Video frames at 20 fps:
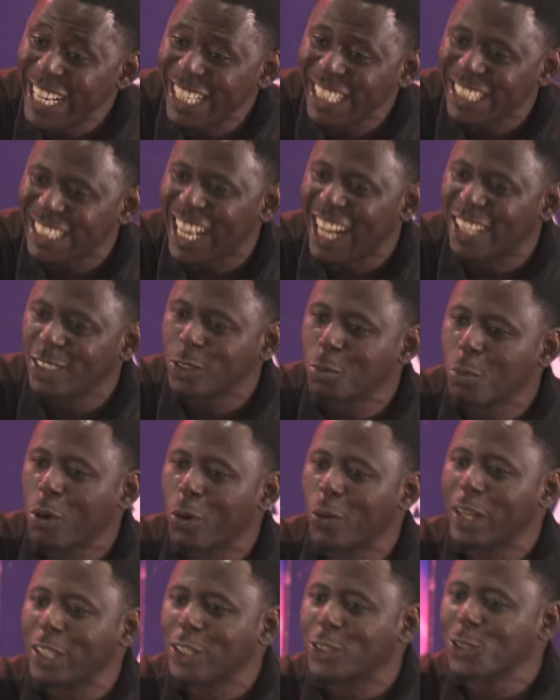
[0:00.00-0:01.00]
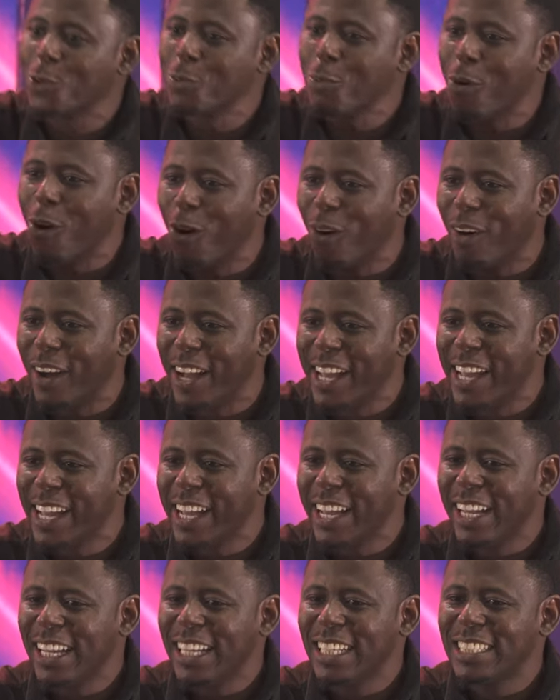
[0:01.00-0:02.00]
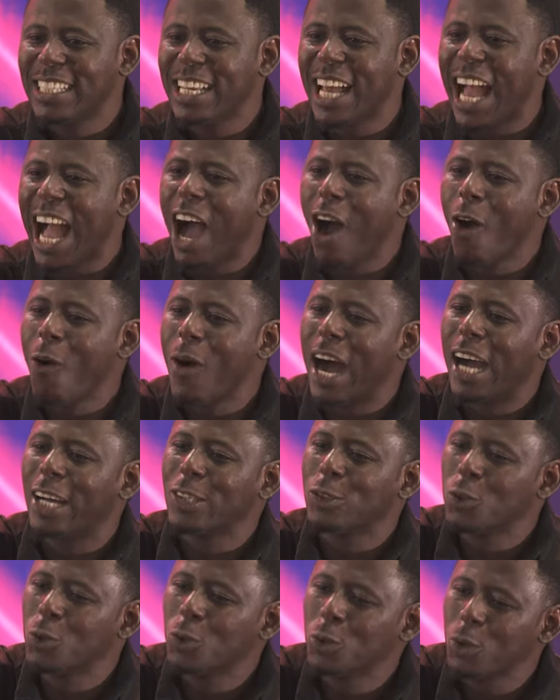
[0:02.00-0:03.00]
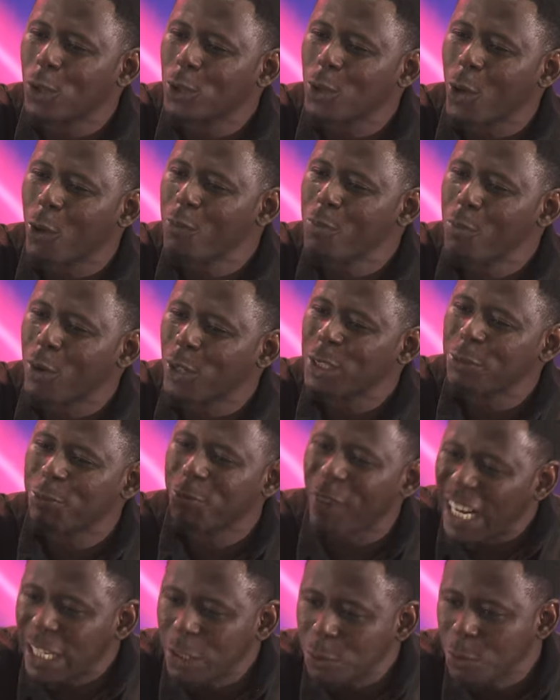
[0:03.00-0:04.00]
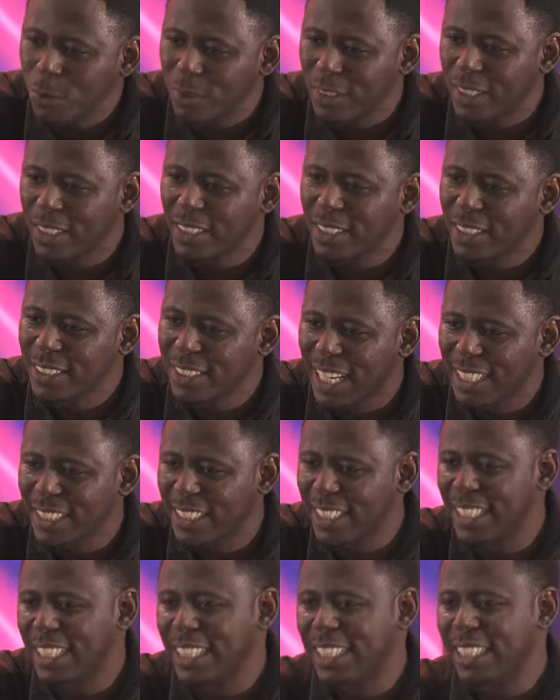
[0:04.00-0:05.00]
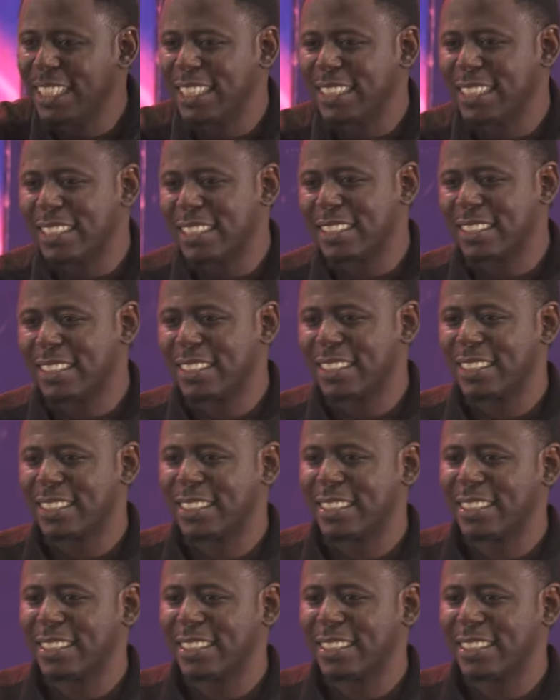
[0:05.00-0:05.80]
is and tomorrow is no more. He said, How are you not of much value than the lilies?